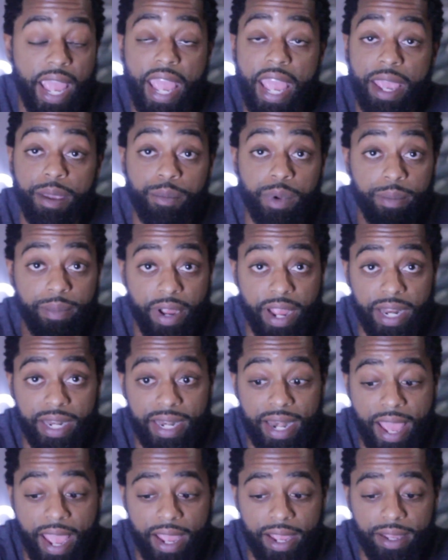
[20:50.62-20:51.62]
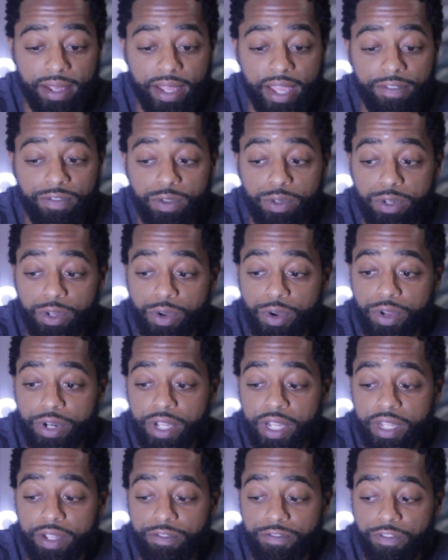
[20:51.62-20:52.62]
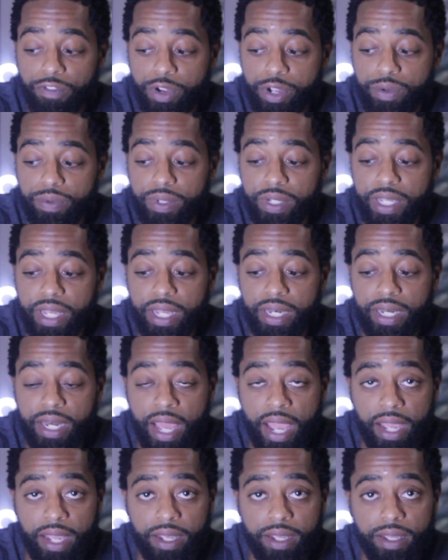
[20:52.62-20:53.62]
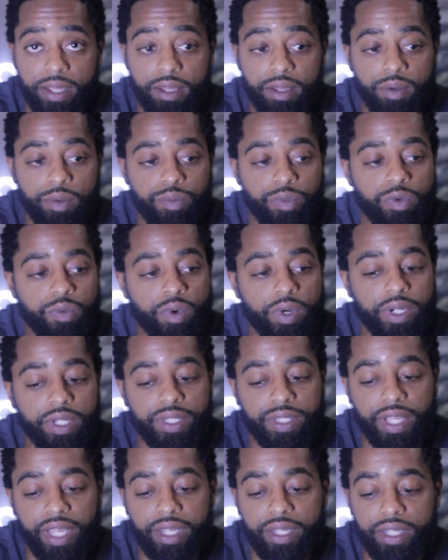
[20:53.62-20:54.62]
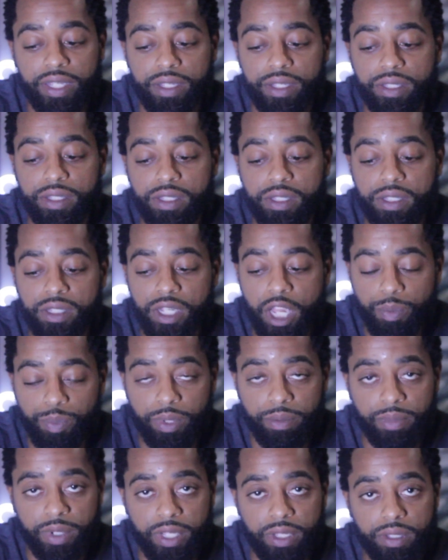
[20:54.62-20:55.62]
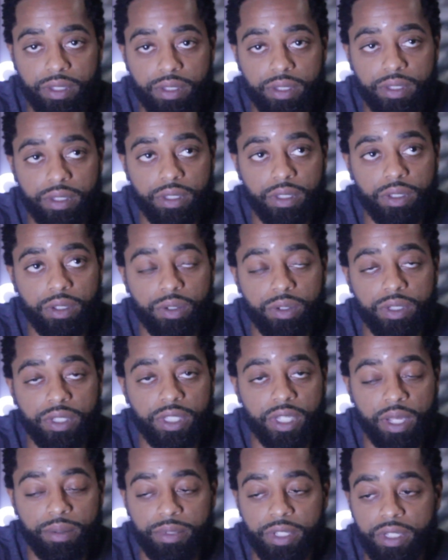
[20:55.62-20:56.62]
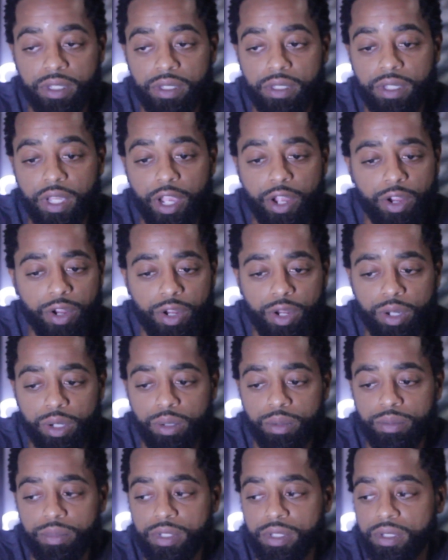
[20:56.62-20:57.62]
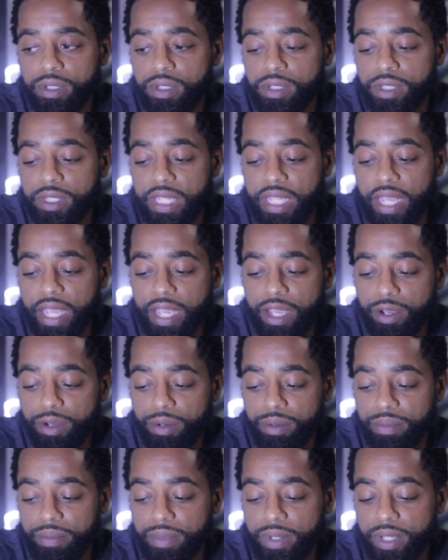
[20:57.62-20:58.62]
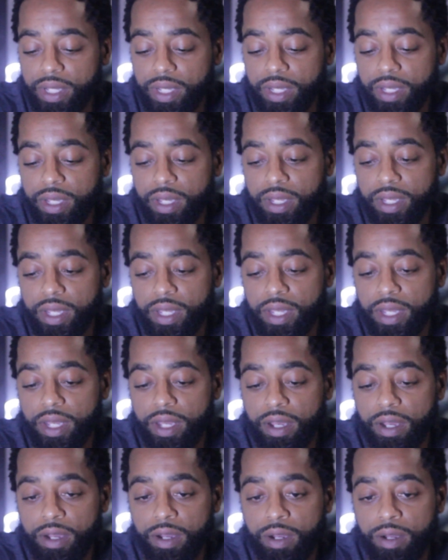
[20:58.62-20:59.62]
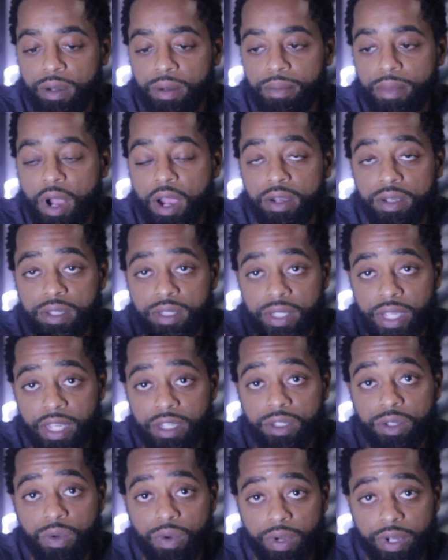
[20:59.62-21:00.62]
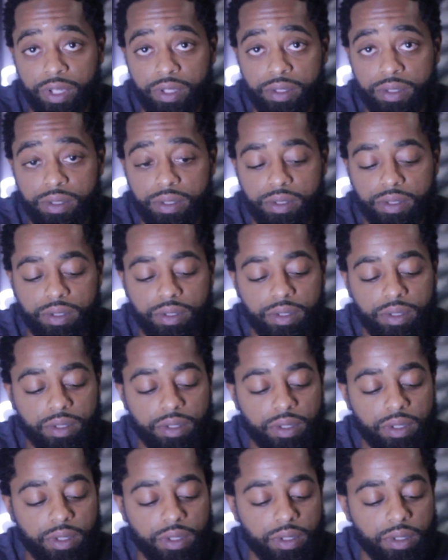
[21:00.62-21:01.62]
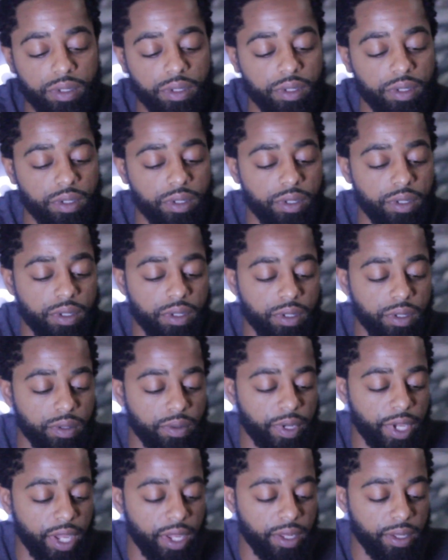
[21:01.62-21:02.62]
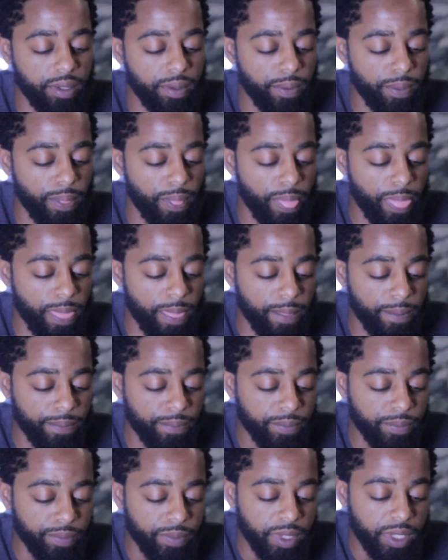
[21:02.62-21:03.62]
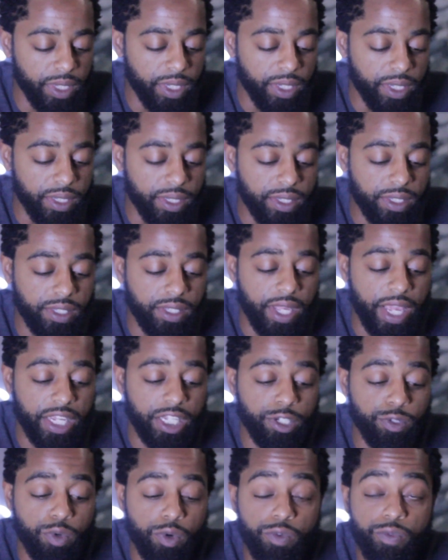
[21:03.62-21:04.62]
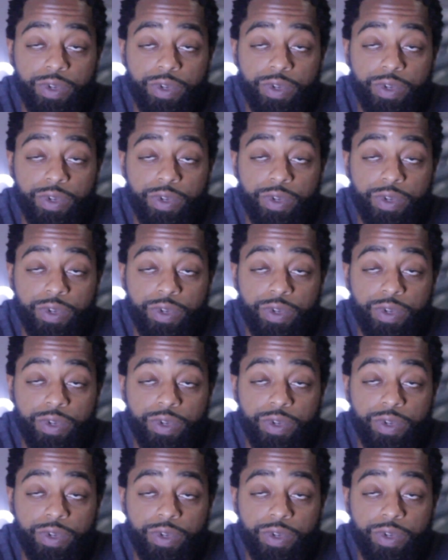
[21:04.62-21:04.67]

remember, at night, if you're doing it frequently at night, we want to take supplements or something, herbs to help our sex organs. Okay? Sexual